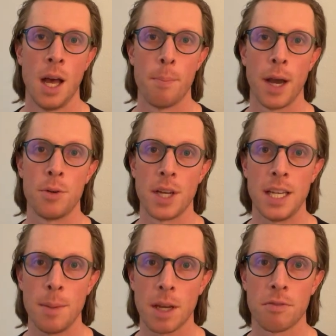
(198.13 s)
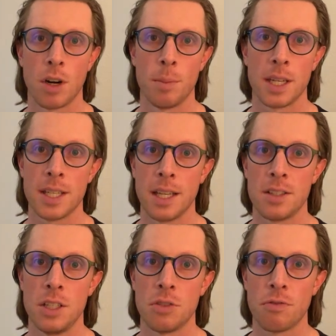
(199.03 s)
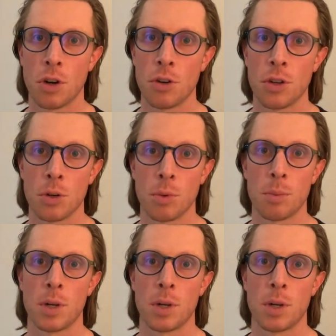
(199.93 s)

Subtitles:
Biodynamic farming takes these further with